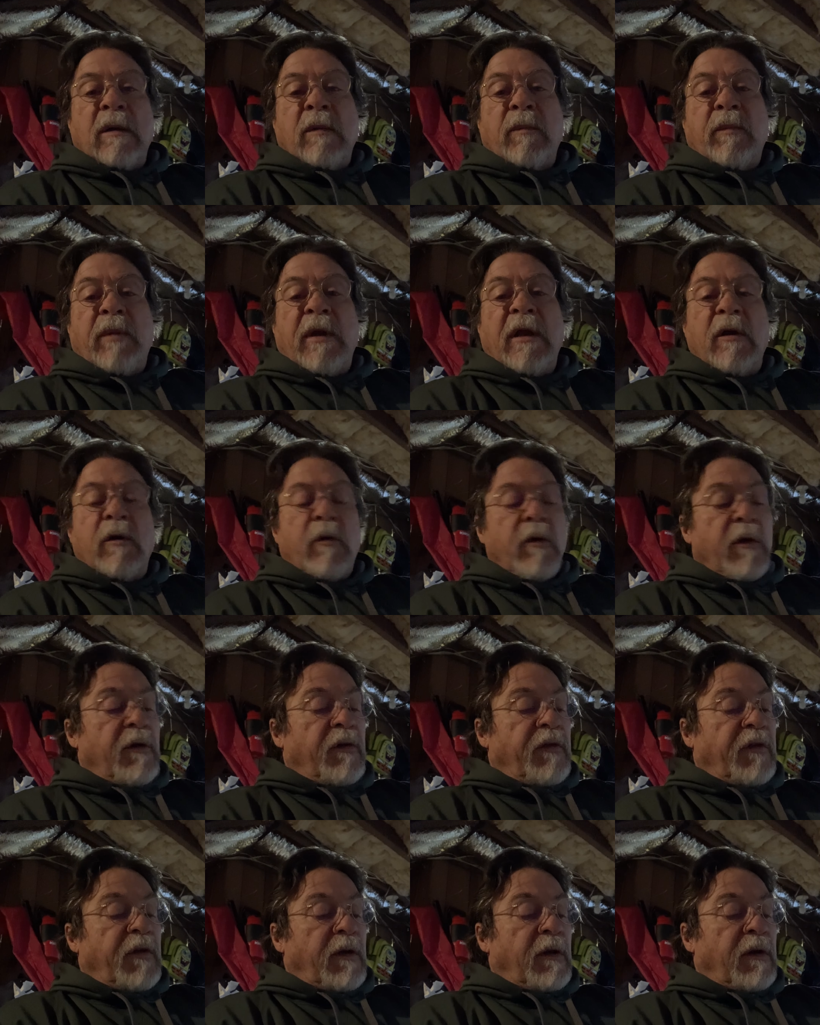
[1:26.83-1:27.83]
Peter
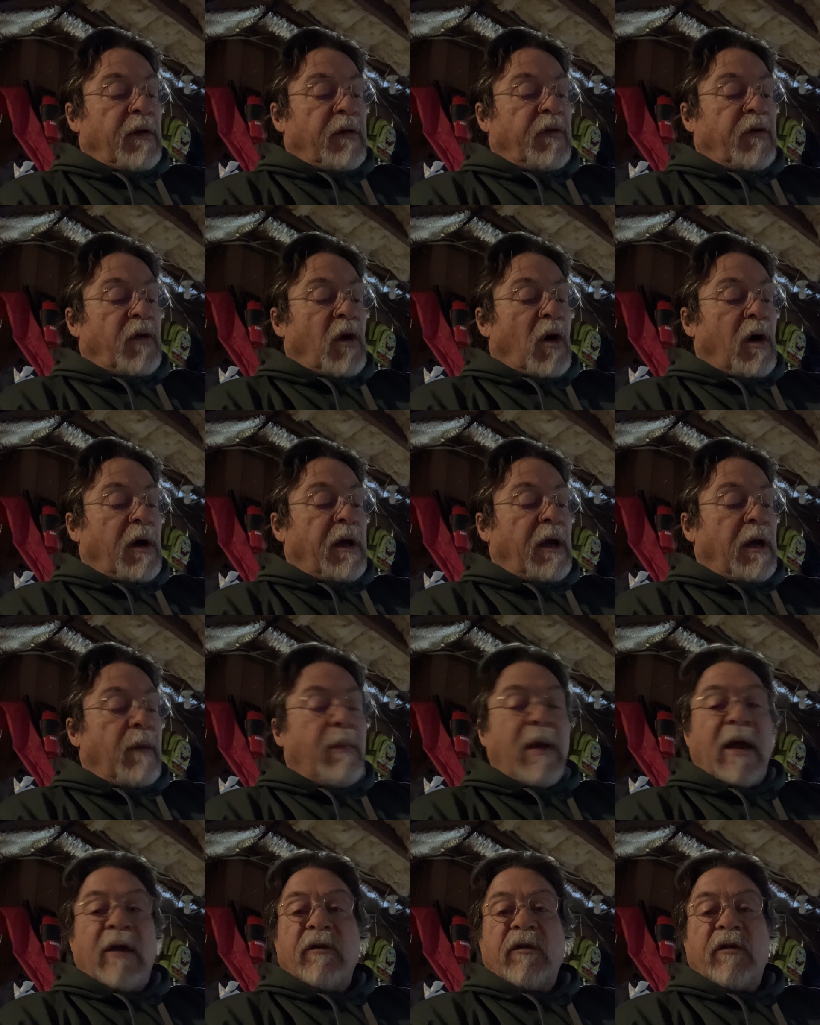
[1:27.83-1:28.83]
is talking
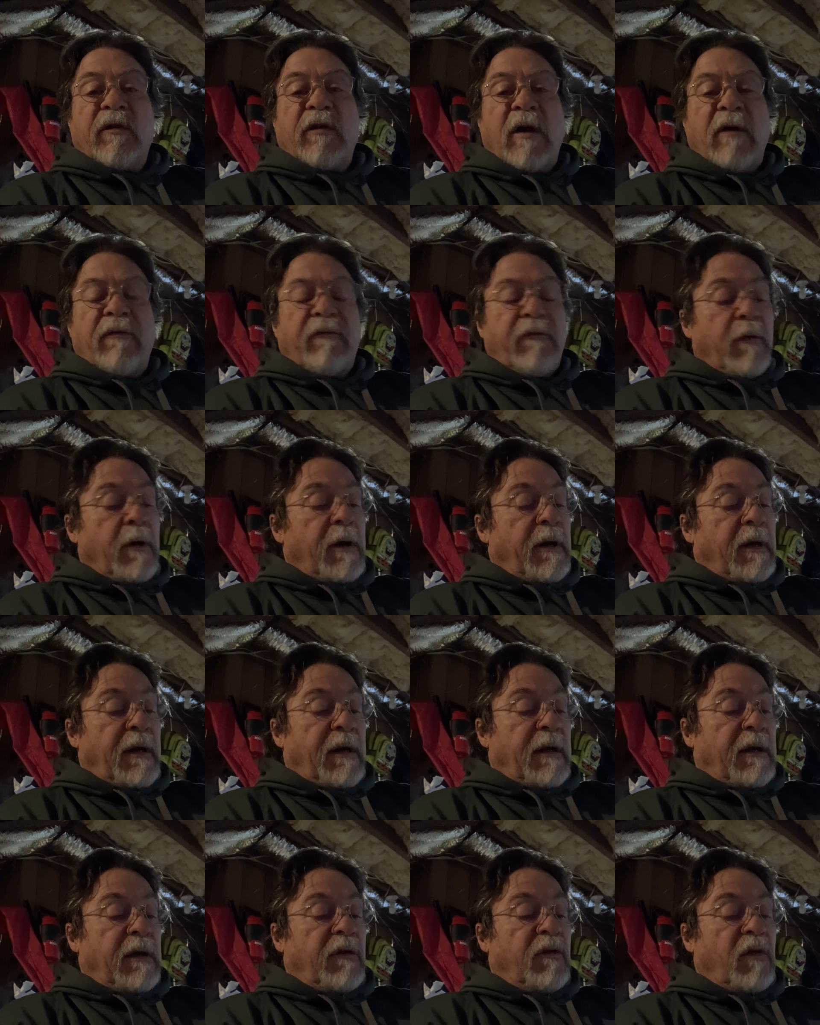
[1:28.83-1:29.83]
about suffering,
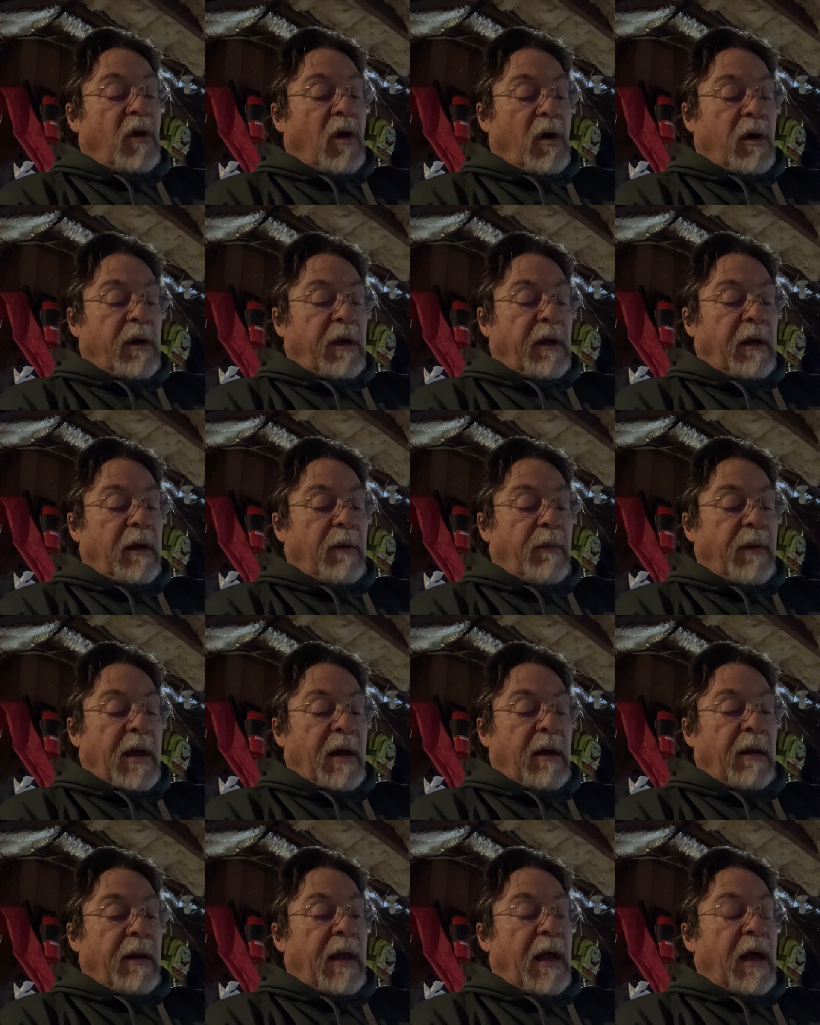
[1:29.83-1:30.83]
and he's talking
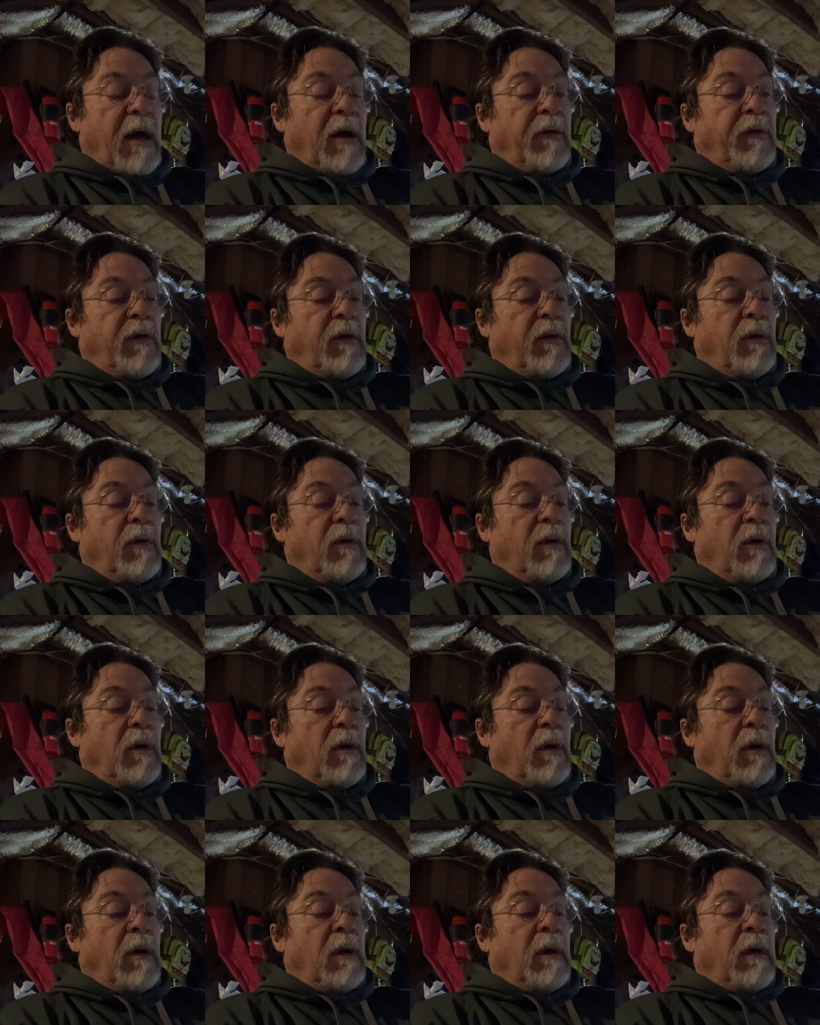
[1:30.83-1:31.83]
about how to
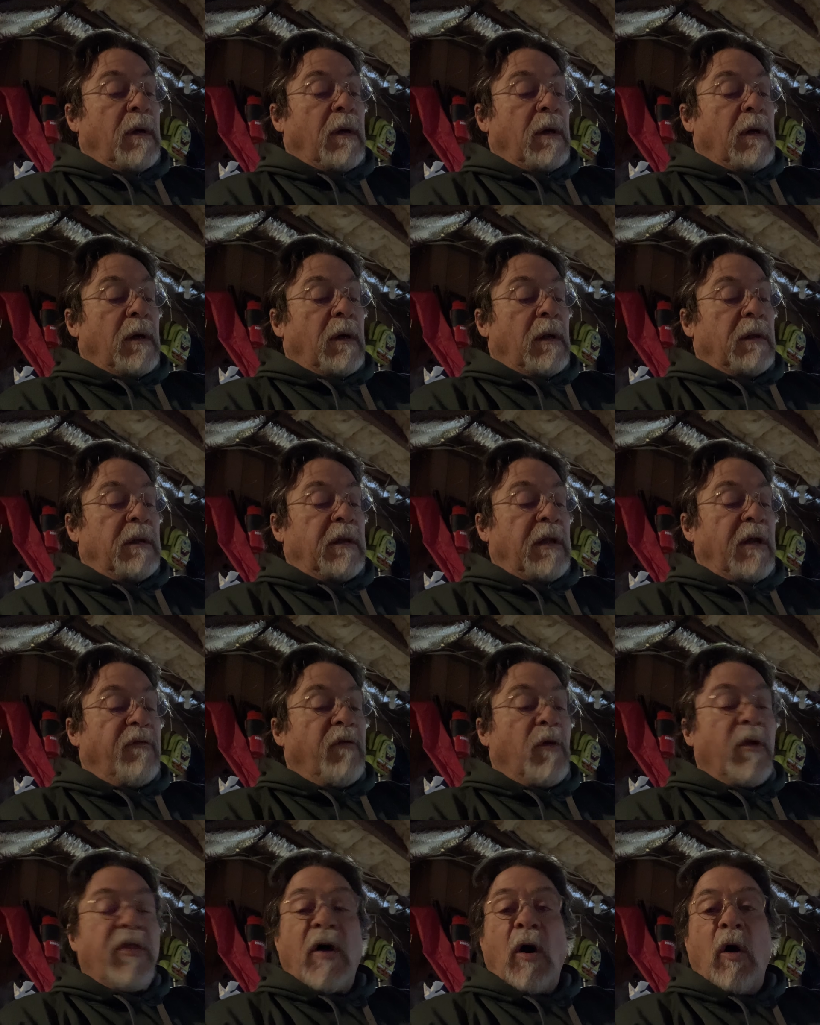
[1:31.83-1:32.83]
live
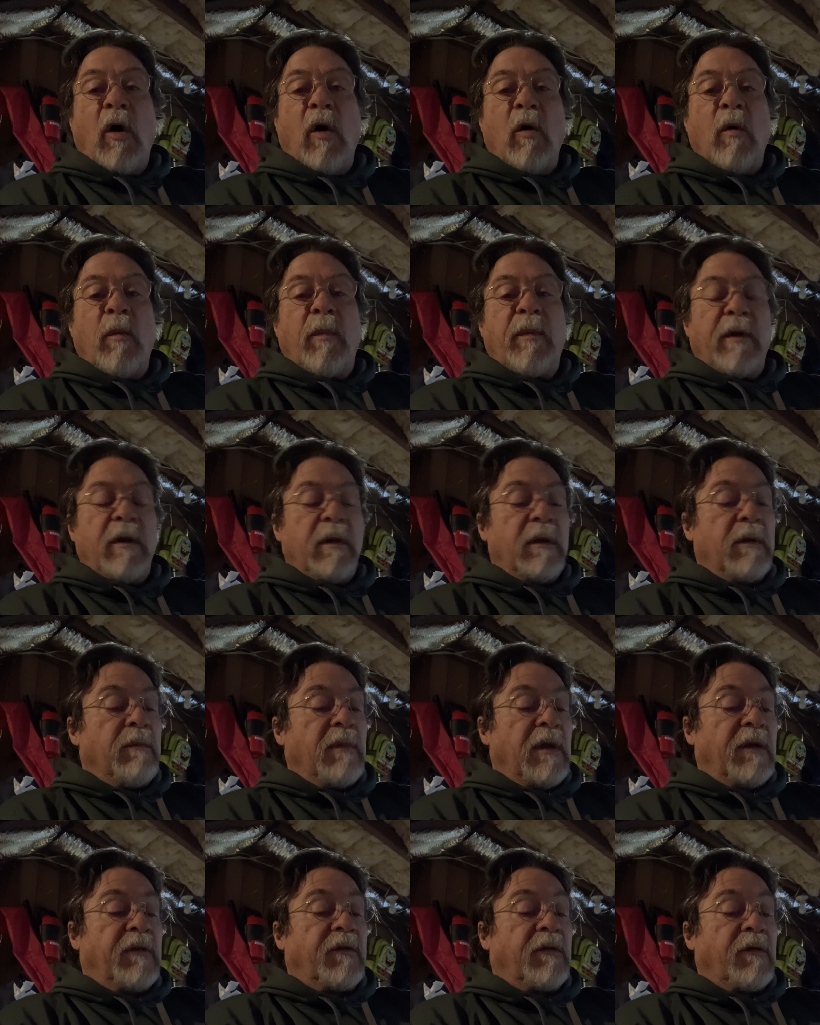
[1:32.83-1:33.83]
with hope in the
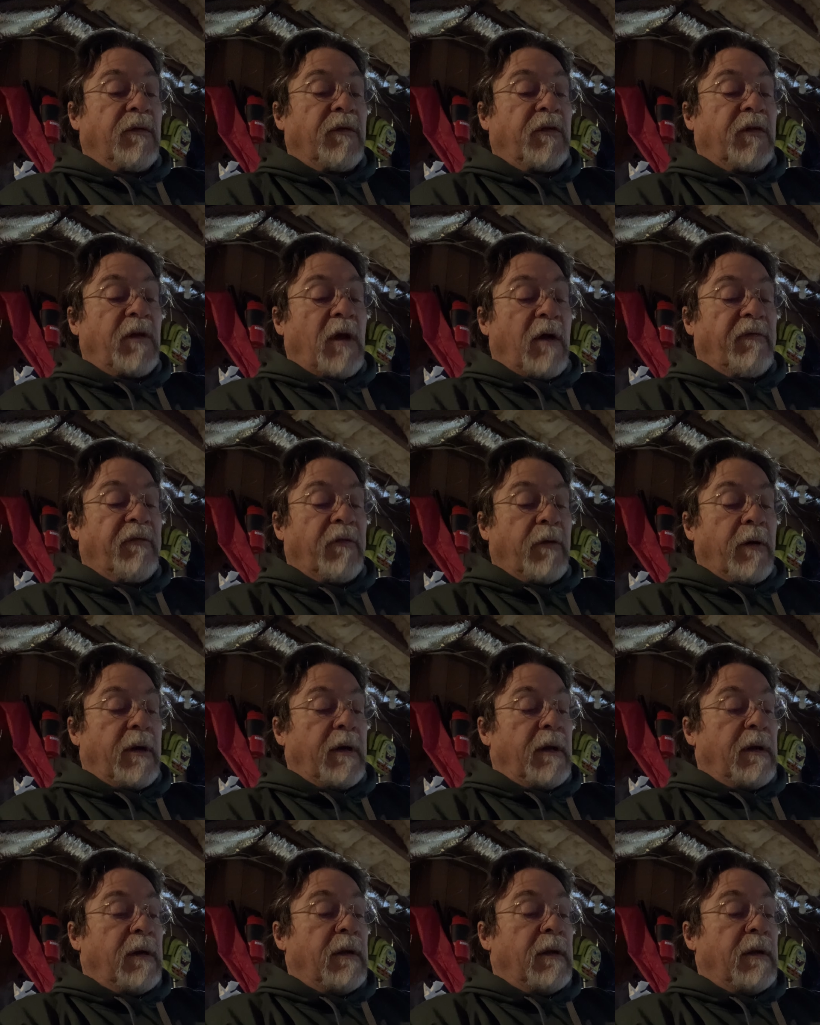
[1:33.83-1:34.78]
midst of suffering.